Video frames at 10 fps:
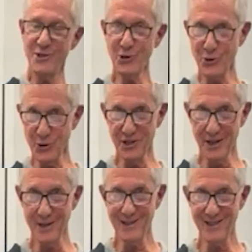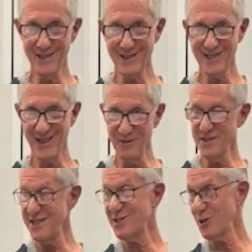School in
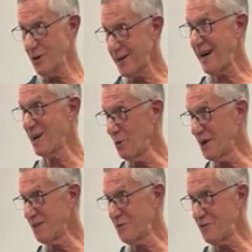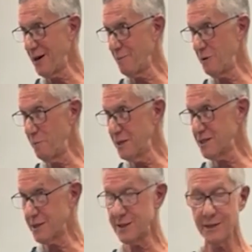1970, so I kind of went into family
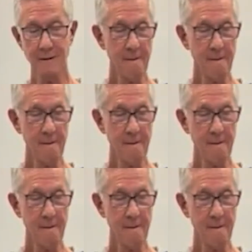business.